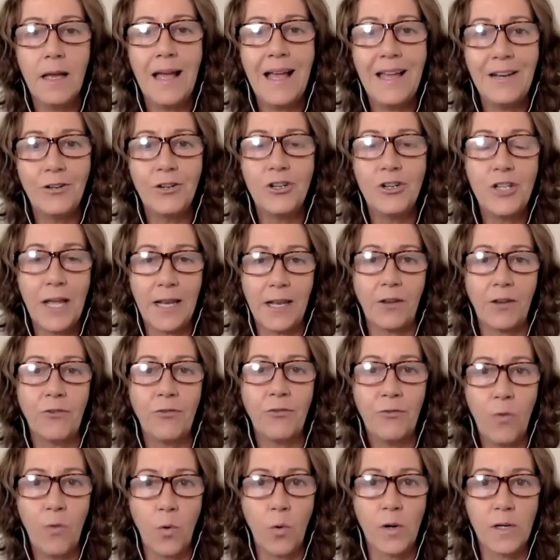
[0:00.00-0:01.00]
energetic
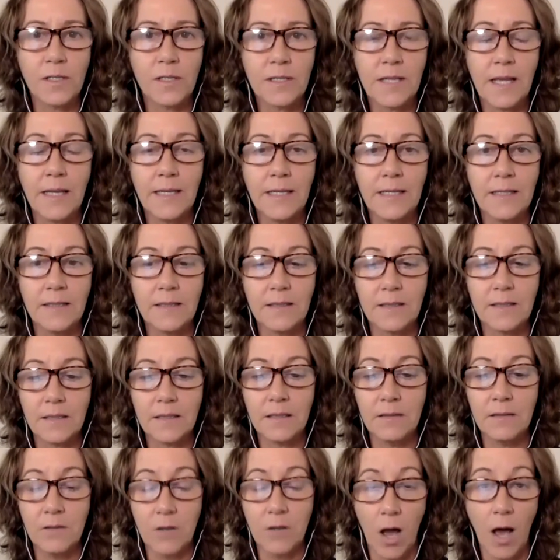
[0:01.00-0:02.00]
force that is
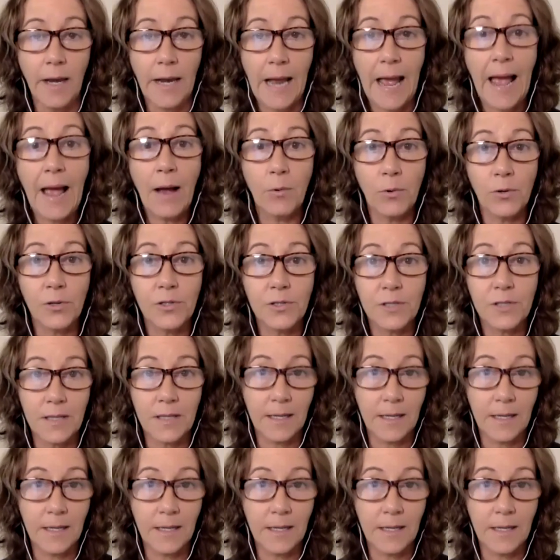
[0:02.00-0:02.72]
not ours.